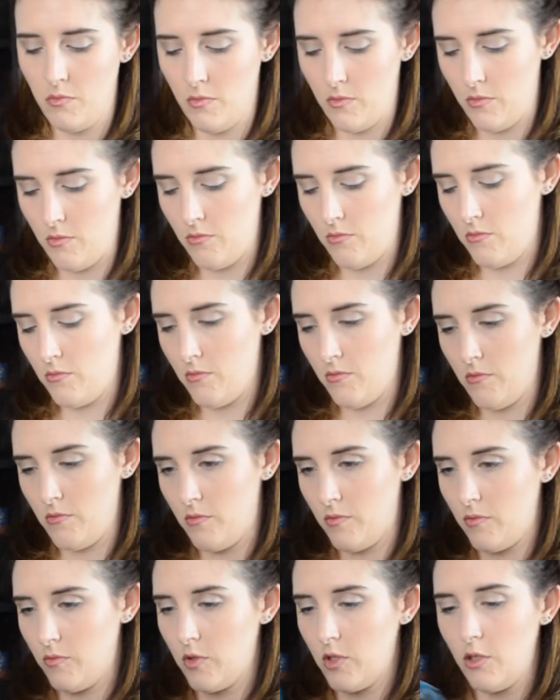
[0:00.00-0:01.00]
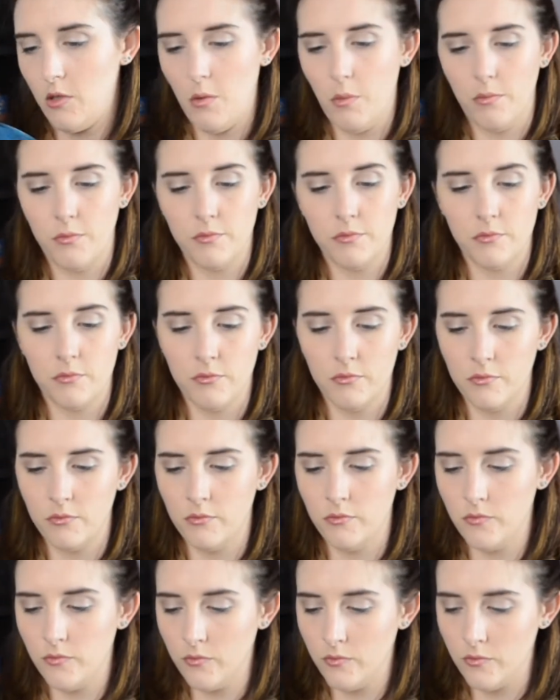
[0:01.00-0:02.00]

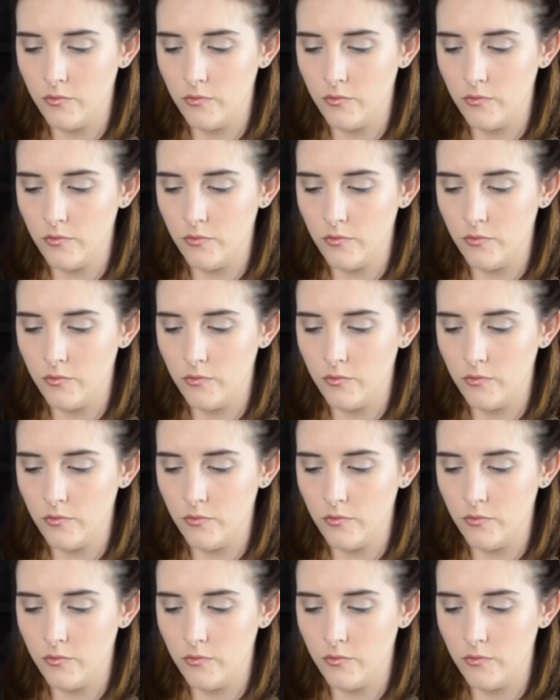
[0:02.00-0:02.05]
No one is speaking in this clip.